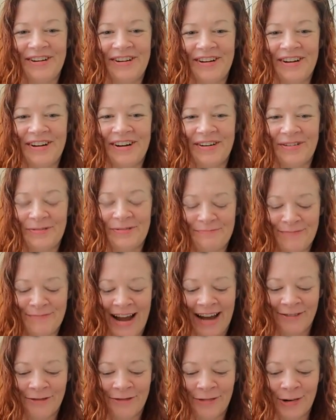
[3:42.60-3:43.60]
Oh
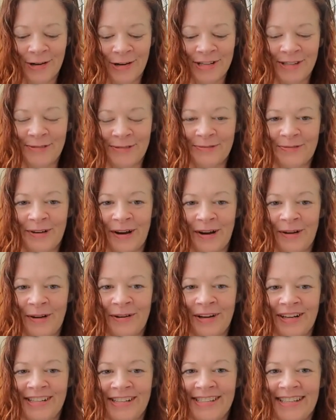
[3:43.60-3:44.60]
man, forest, I'm
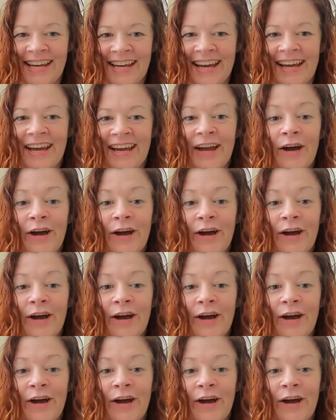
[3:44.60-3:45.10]
going to say